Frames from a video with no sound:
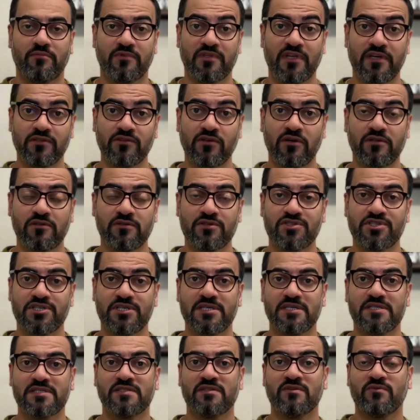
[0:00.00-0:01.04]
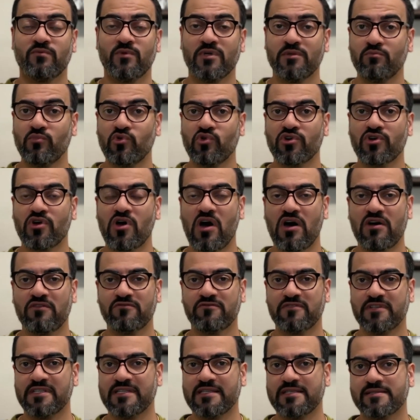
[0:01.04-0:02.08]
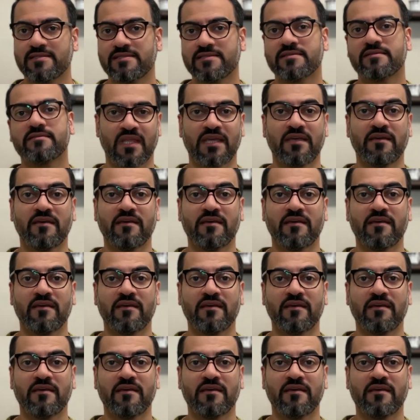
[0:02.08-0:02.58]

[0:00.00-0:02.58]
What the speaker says: technologies with more confidence.